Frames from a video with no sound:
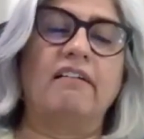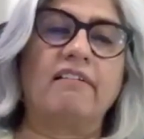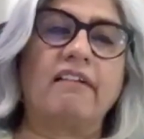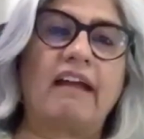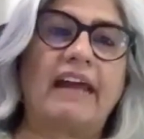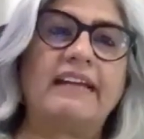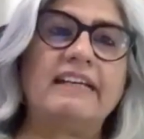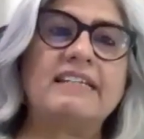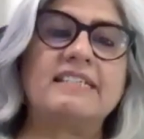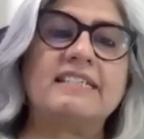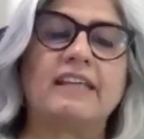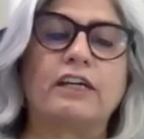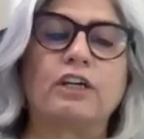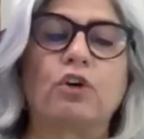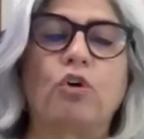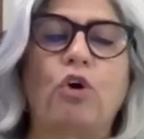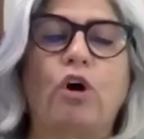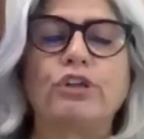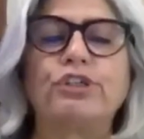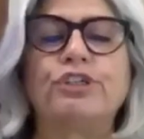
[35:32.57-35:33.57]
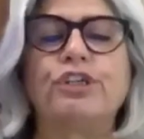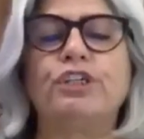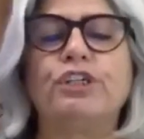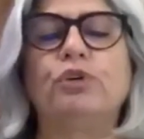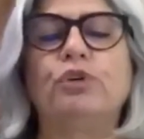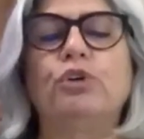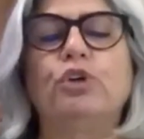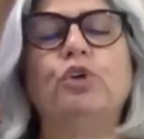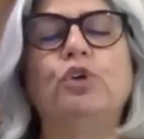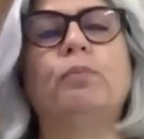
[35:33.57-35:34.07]
Rights that
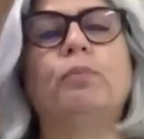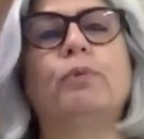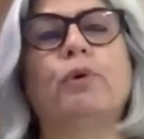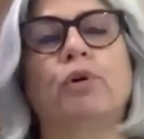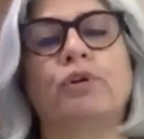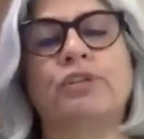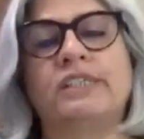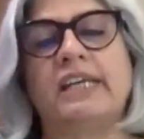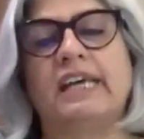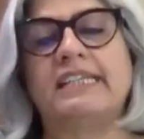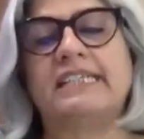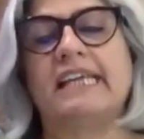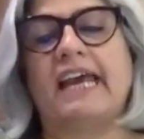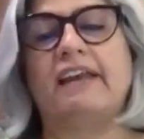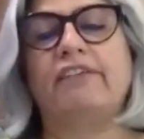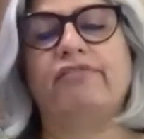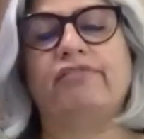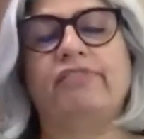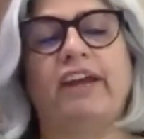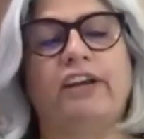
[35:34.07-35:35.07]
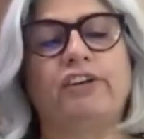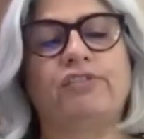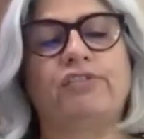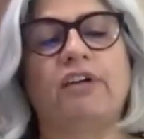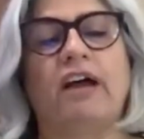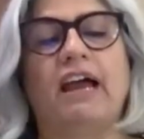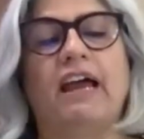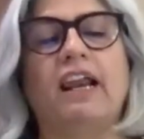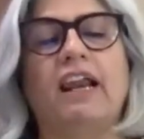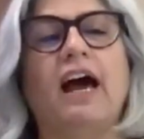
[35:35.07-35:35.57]
constitute due process and fair
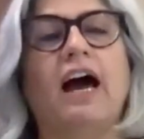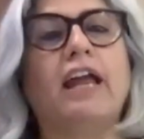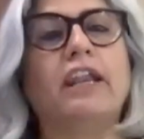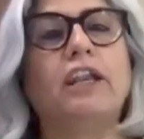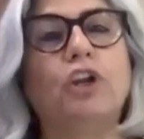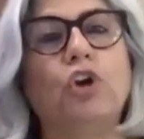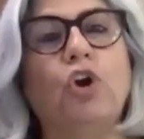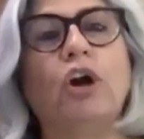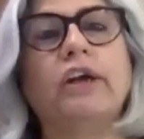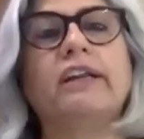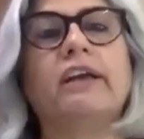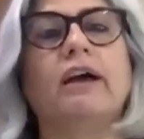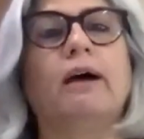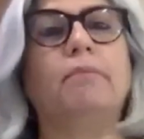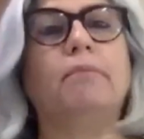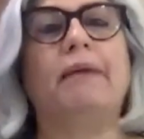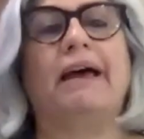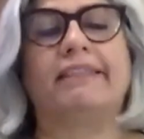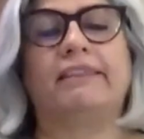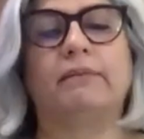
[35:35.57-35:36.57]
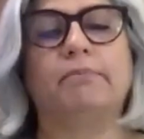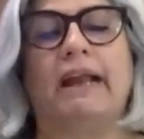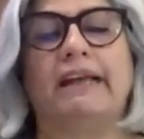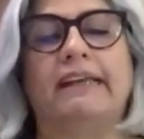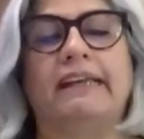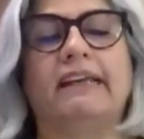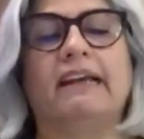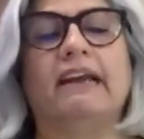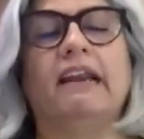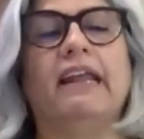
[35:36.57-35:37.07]
trial are not a
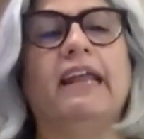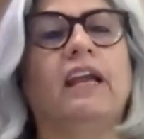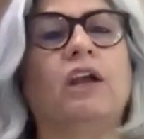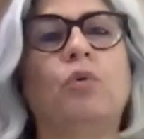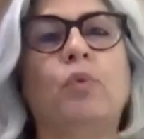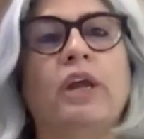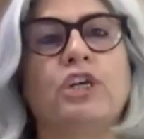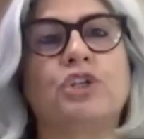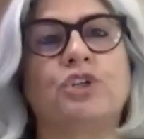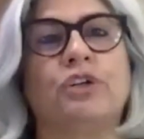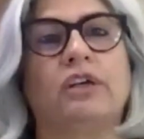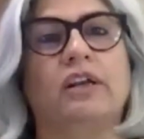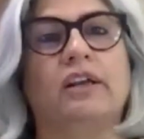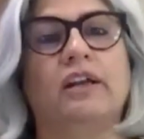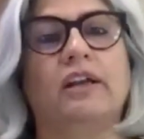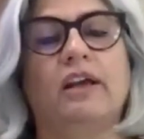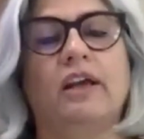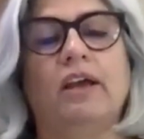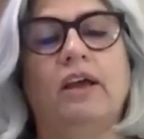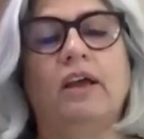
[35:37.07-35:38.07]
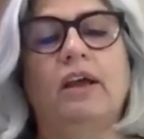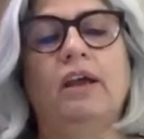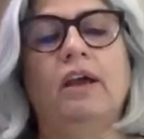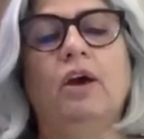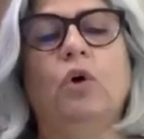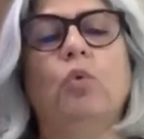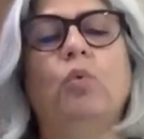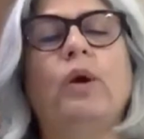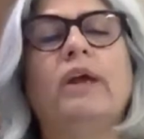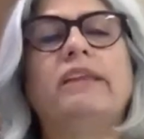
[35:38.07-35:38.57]
mathematical equation,
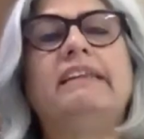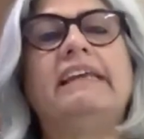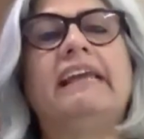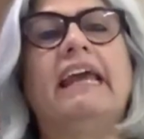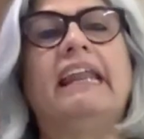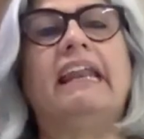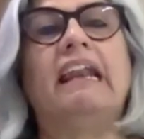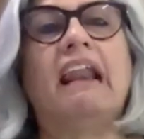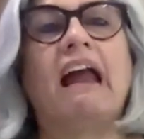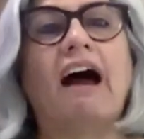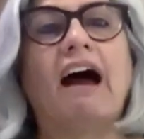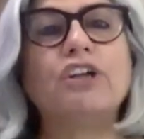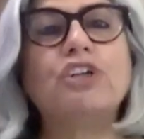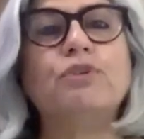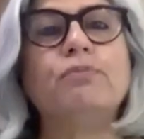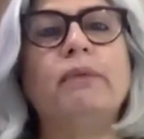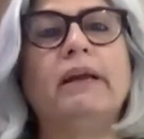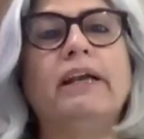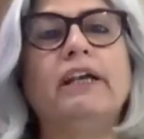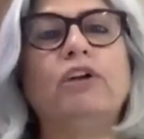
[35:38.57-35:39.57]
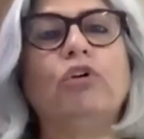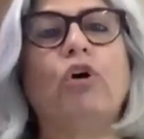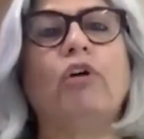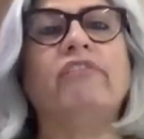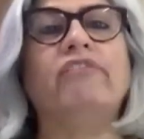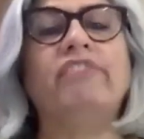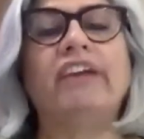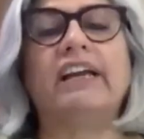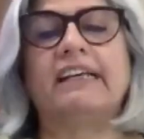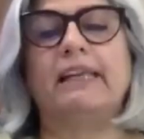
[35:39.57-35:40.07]
where the enlargement
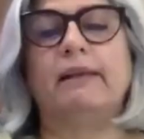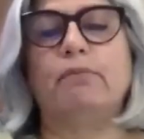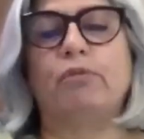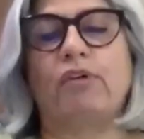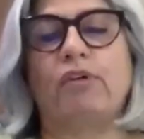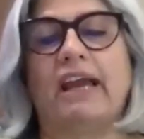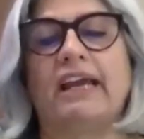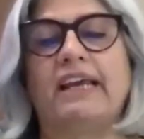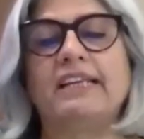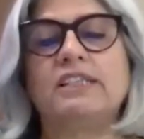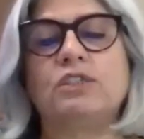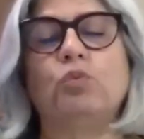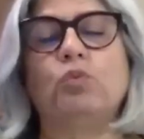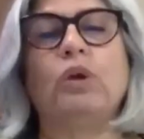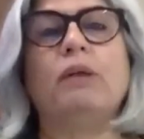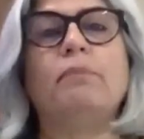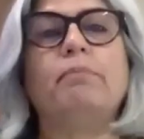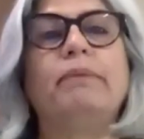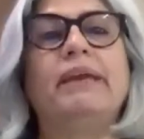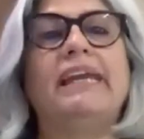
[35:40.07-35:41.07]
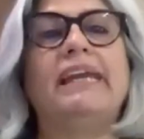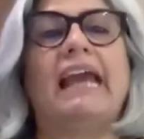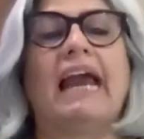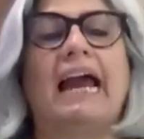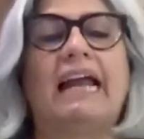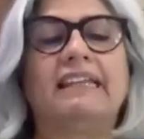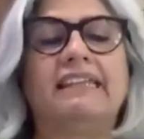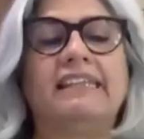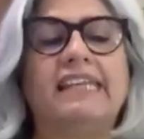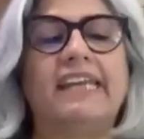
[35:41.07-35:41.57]
of victim rights will be
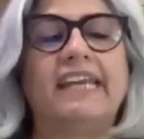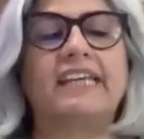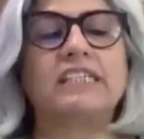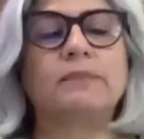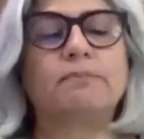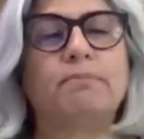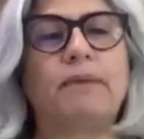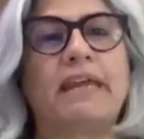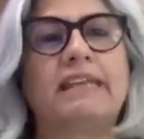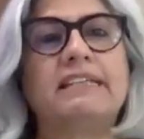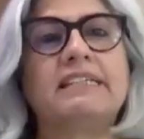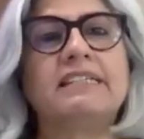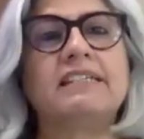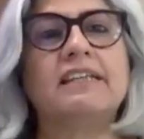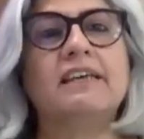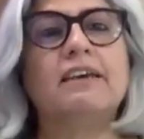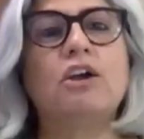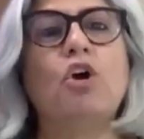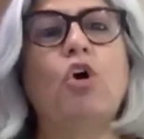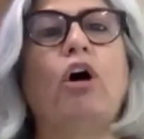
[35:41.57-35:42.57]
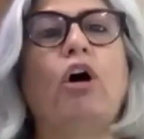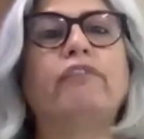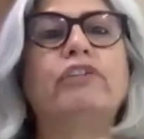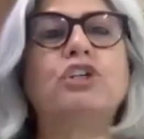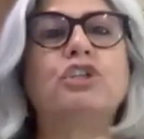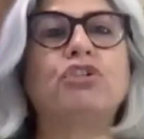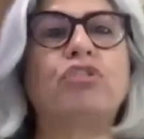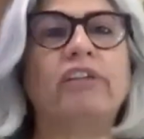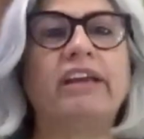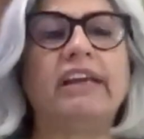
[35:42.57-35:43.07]
at the expense of
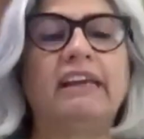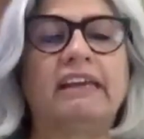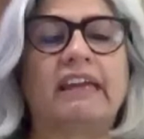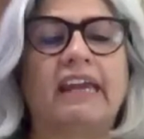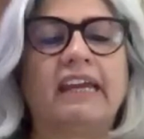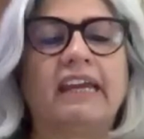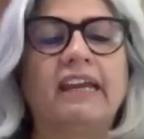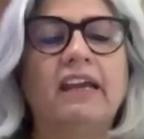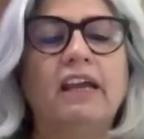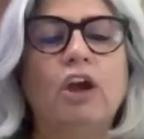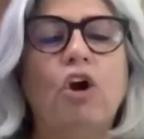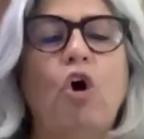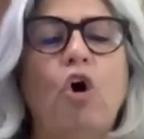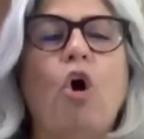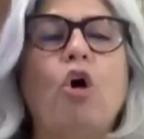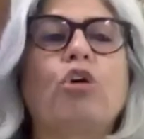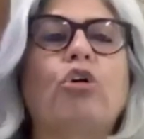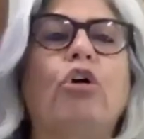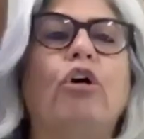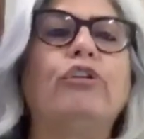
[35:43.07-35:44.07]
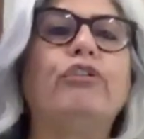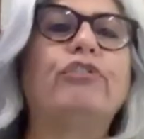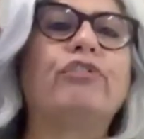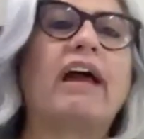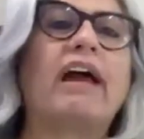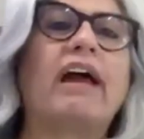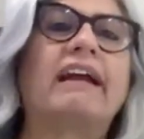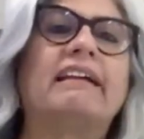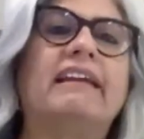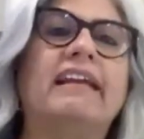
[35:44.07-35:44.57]
shrinking or
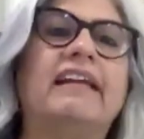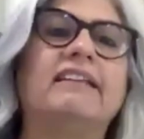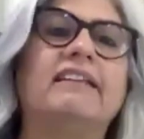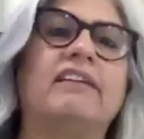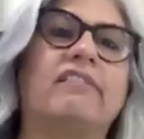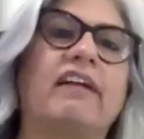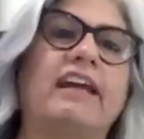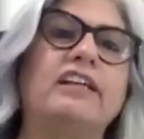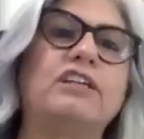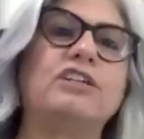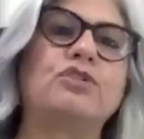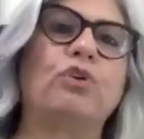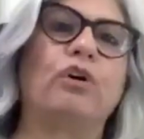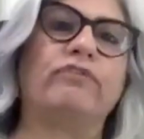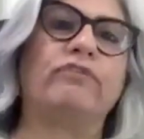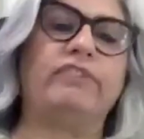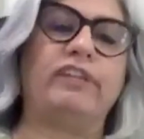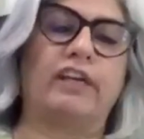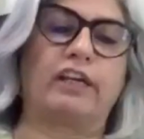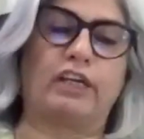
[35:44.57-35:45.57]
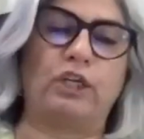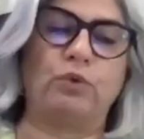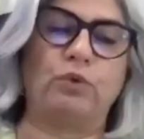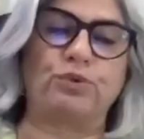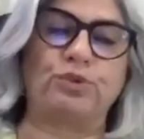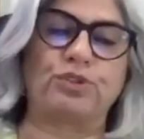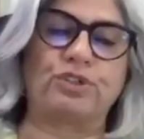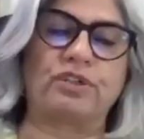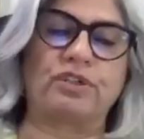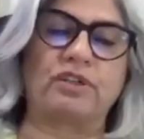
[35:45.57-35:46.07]
contracting the rights of the
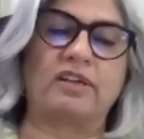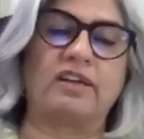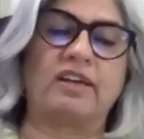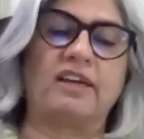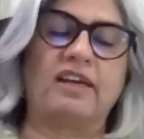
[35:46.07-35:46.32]
accused.